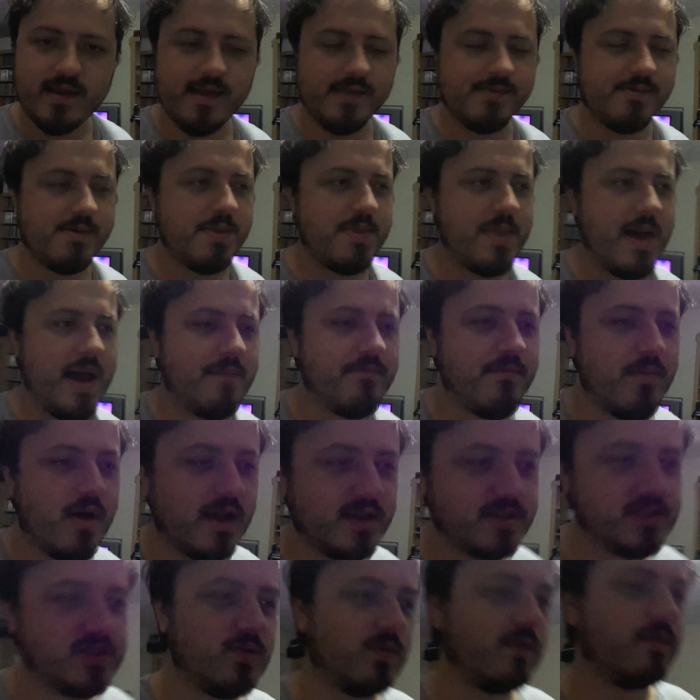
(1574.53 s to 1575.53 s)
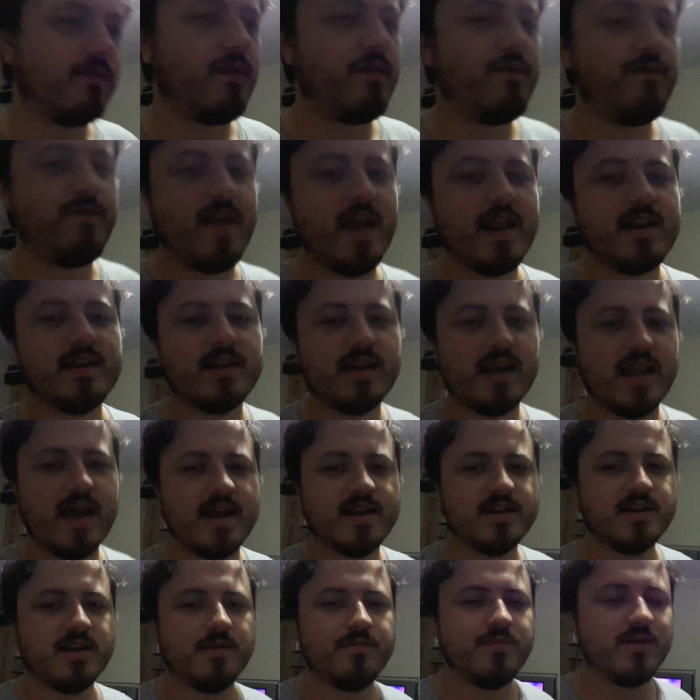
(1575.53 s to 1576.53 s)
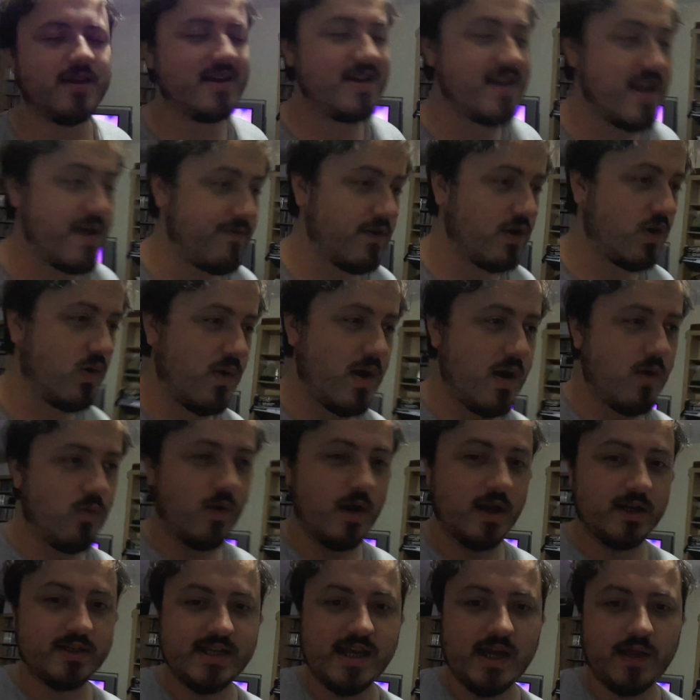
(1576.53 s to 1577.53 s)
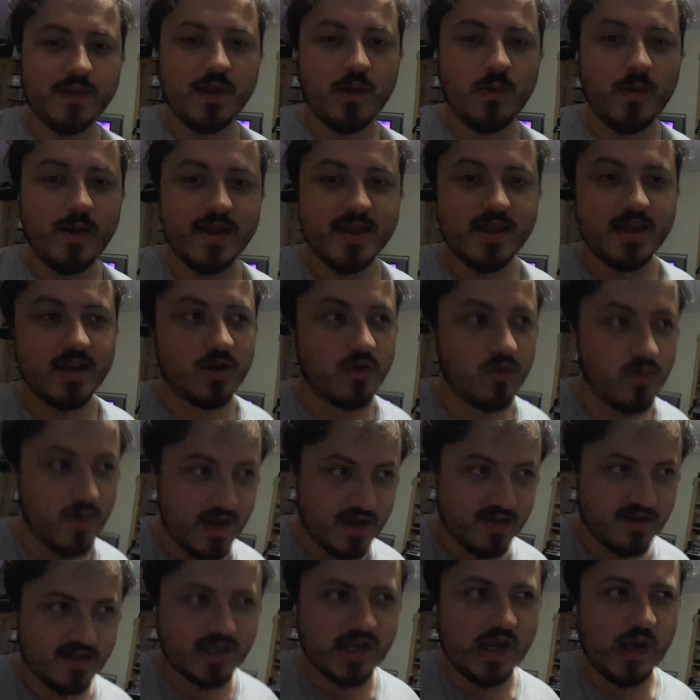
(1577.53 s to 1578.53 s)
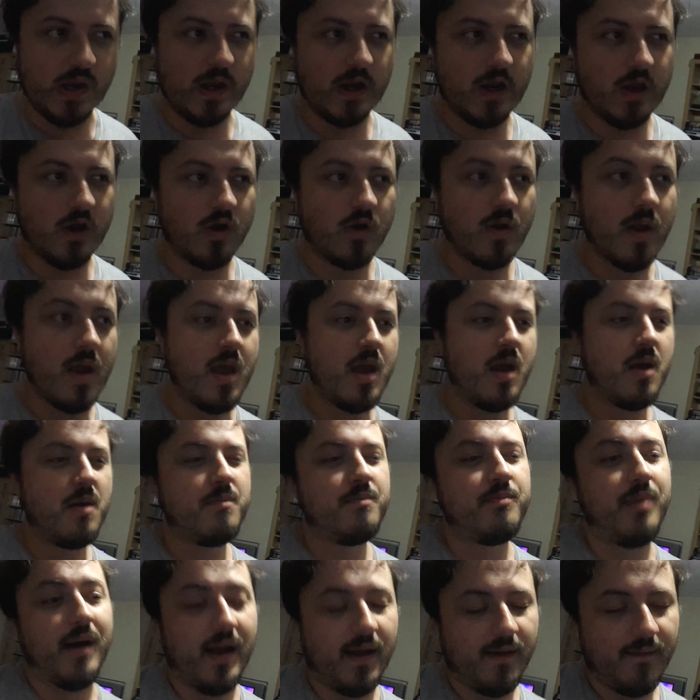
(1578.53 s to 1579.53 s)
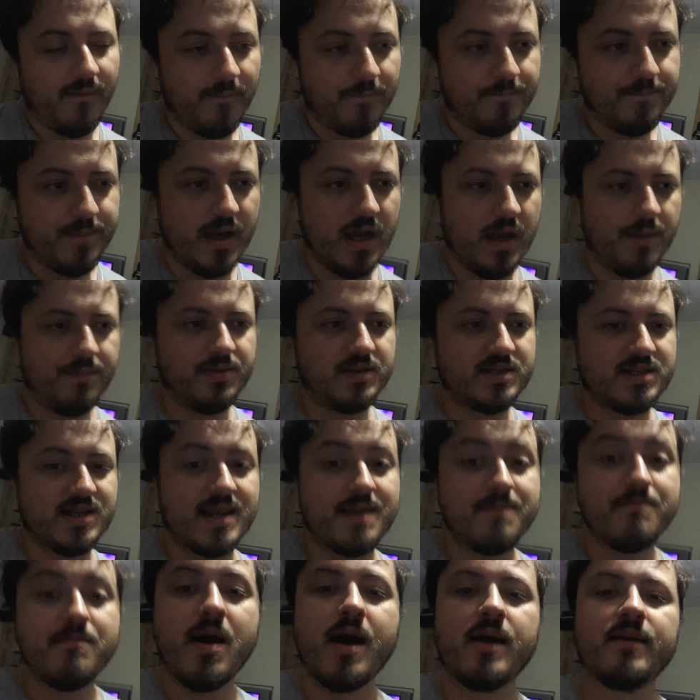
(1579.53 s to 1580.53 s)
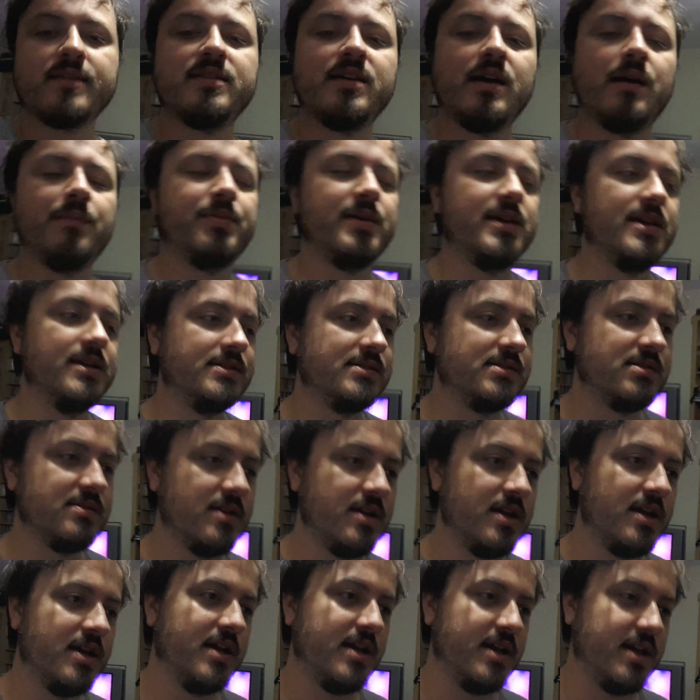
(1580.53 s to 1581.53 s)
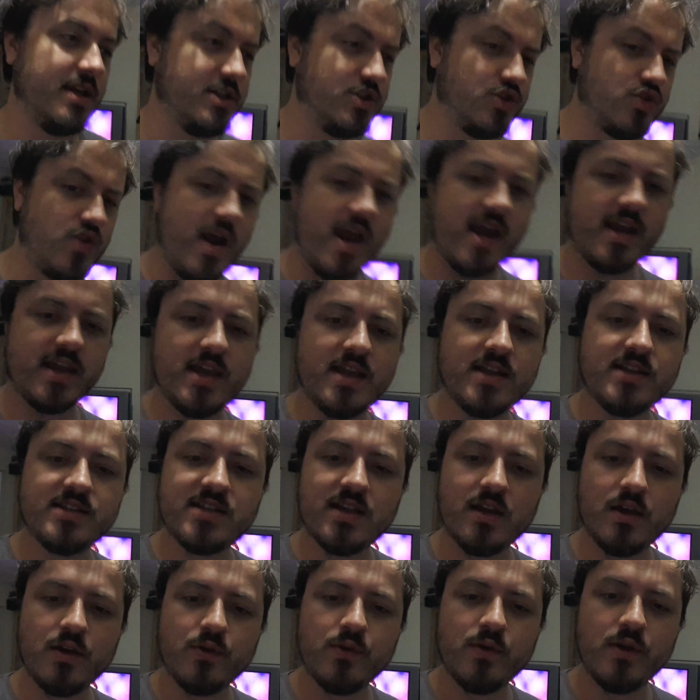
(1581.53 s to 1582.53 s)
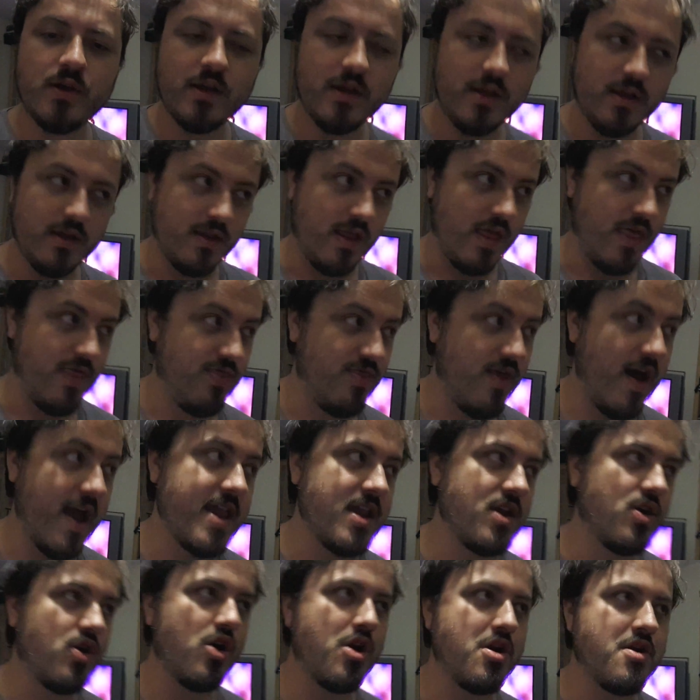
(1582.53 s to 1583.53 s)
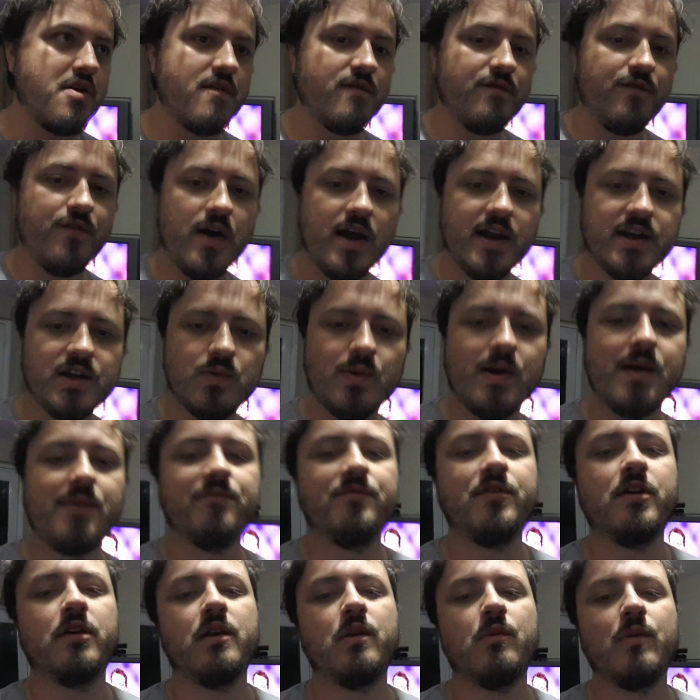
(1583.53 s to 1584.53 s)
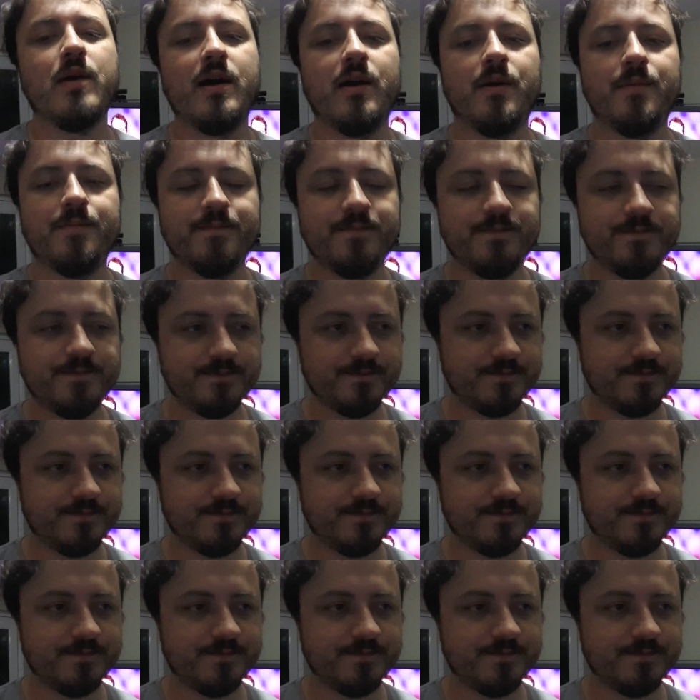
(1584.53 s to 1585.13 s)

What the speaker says: and then that might sort of offend Lanya, but it never quite worked out that way. He agreed to go along, but purposely mucked up his tracking, so they couldn't find one very well.